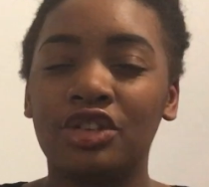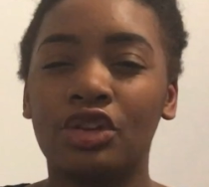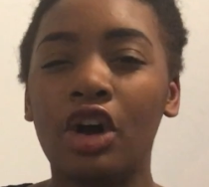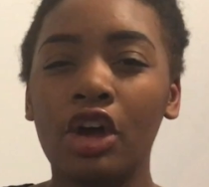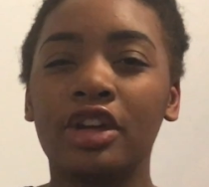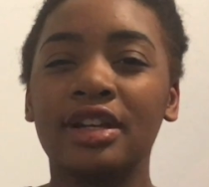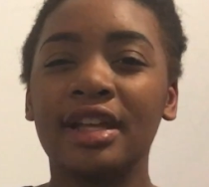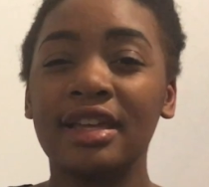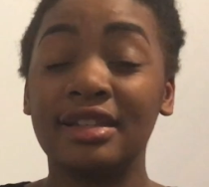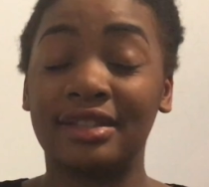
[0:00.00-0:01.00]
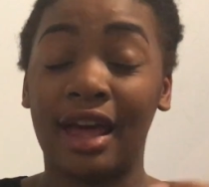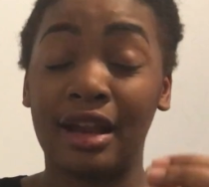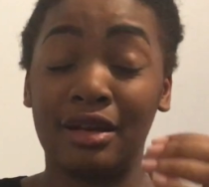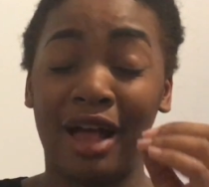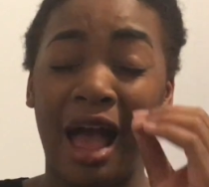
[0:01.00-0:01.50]
Not only is
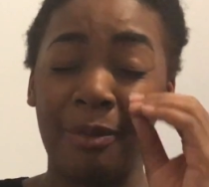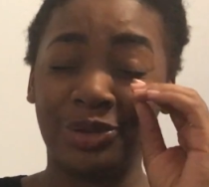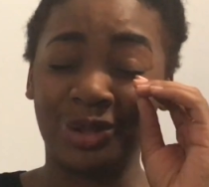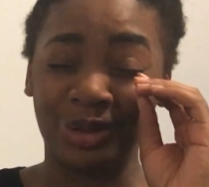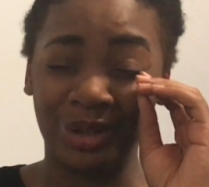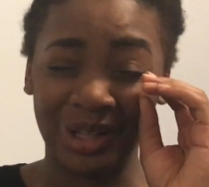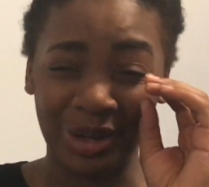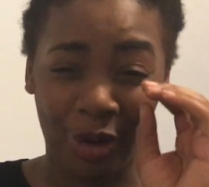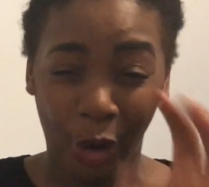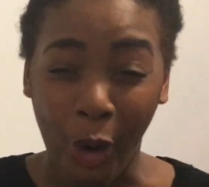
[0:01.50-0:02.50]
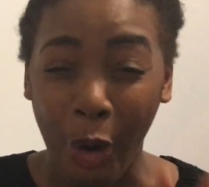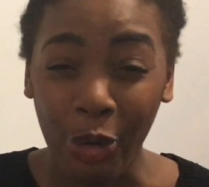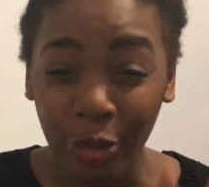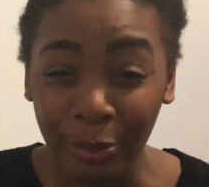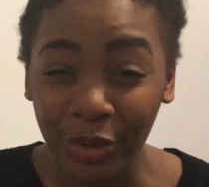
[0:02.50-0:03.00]
that absolutely
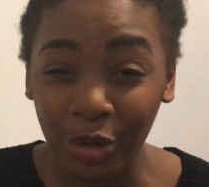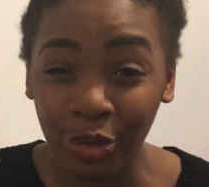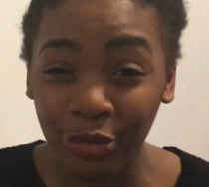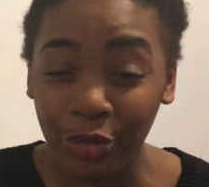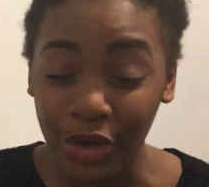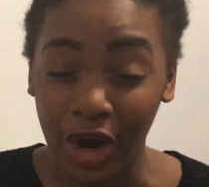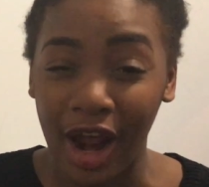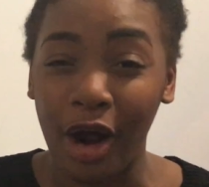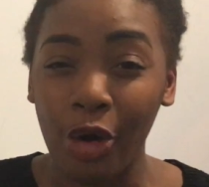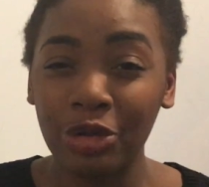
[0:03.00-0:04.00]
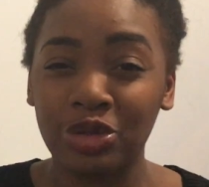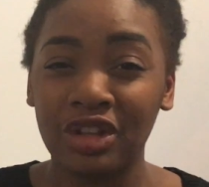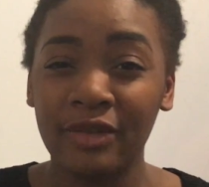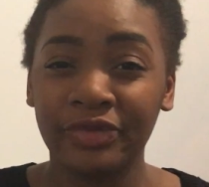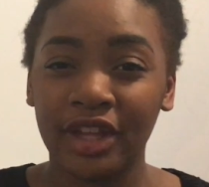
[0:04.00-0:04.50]
horrible for your health
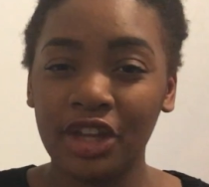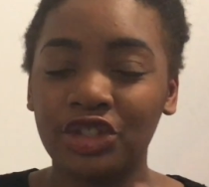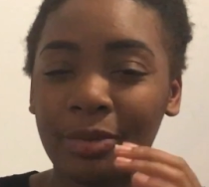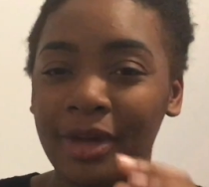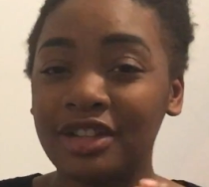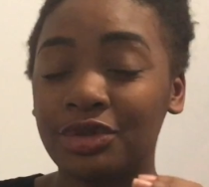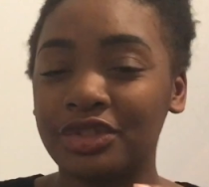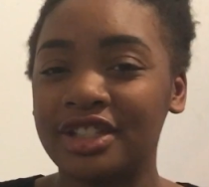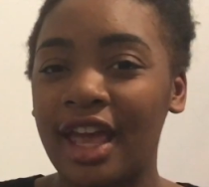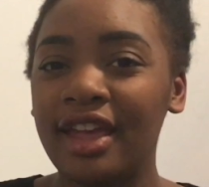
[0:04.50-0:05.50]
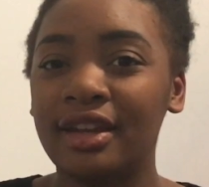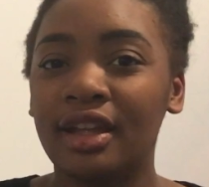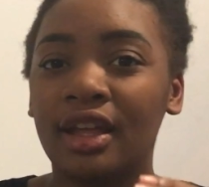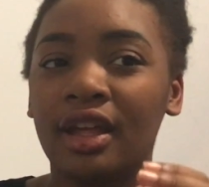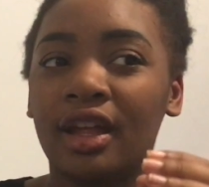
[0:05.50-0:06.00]
and your mental state,
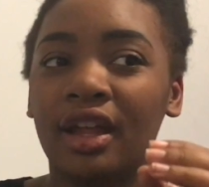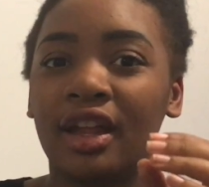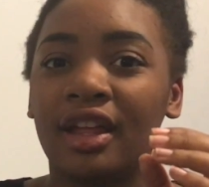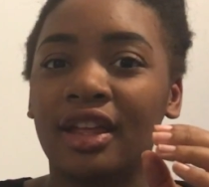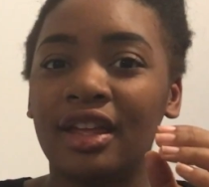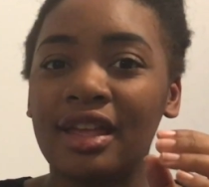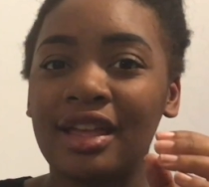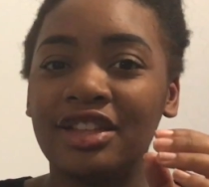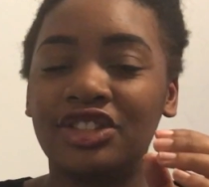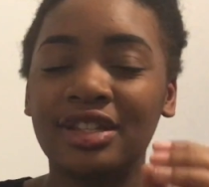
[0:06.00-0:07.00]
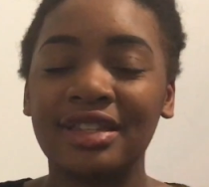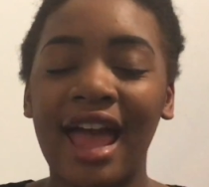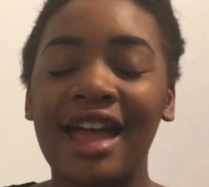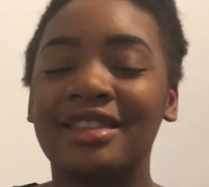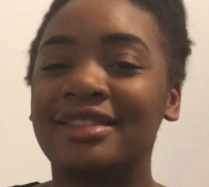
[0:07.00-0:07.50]
it just
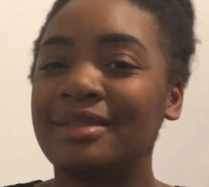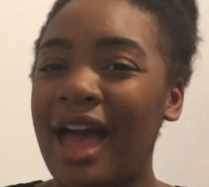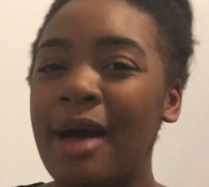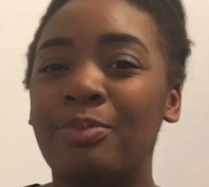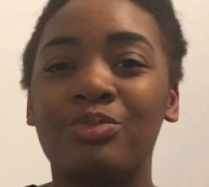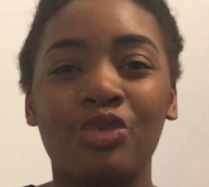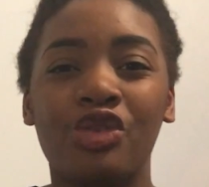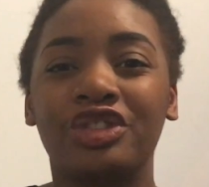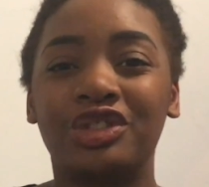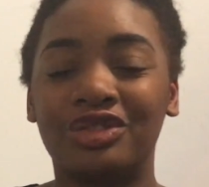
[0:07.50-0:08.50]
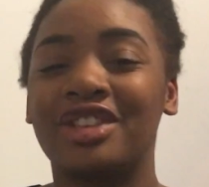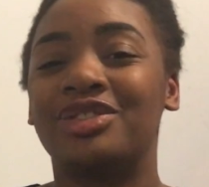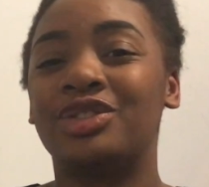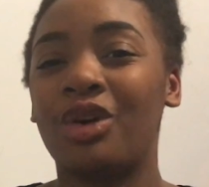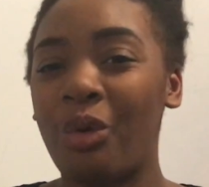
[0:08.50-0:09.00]
adds up more stress
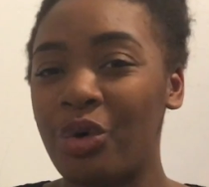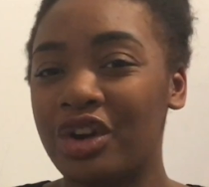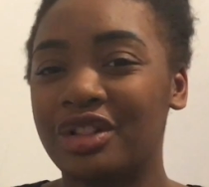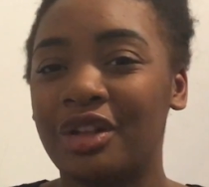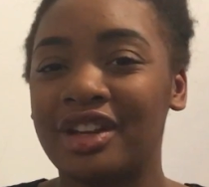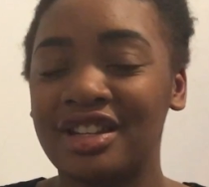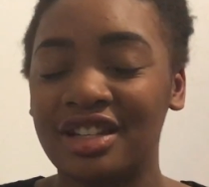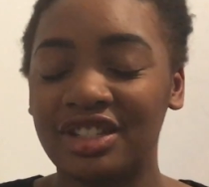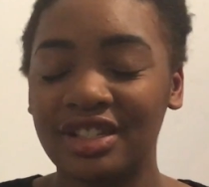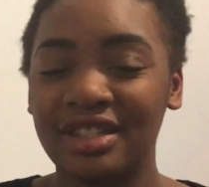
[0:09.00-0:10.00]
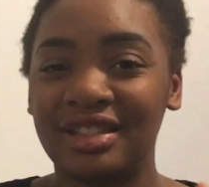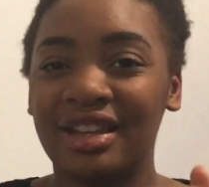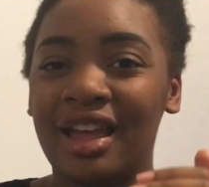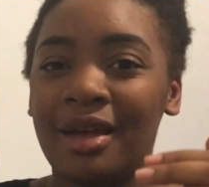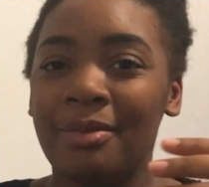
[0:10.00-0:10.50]
to your workload, and it just
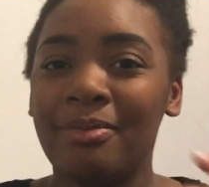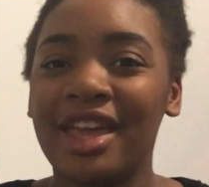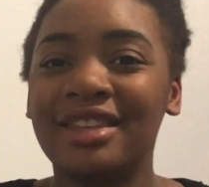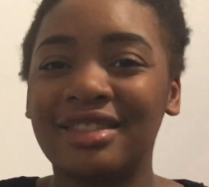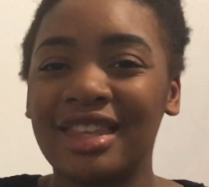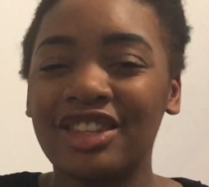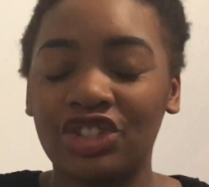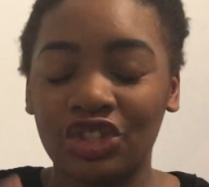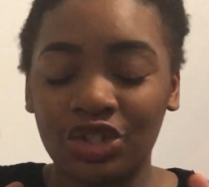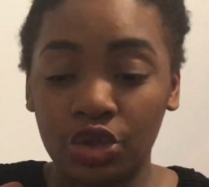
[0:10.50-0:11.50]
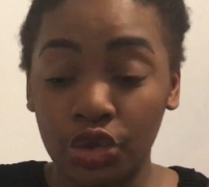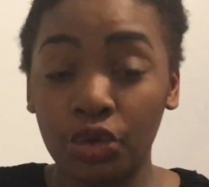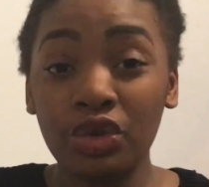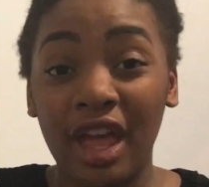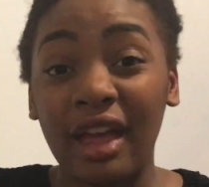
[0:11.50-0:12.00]
makes things just
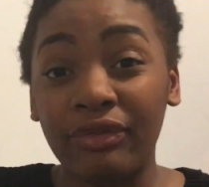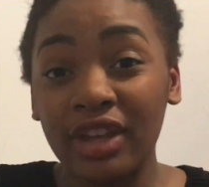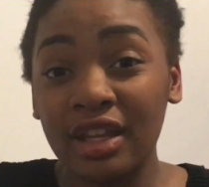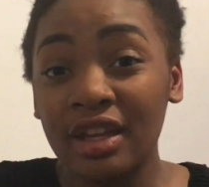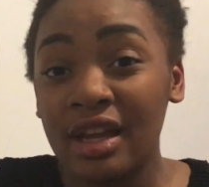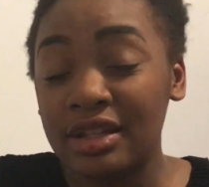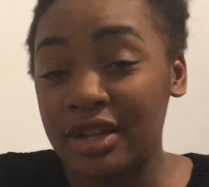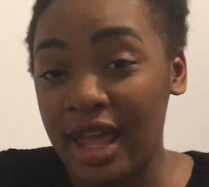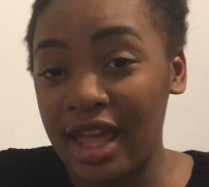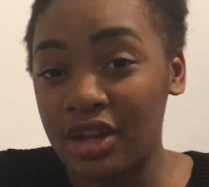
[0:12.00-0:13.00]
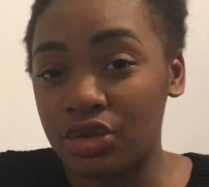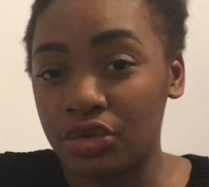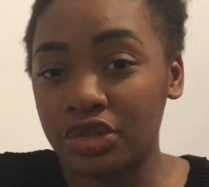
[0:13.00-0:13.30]
too heavy to handle.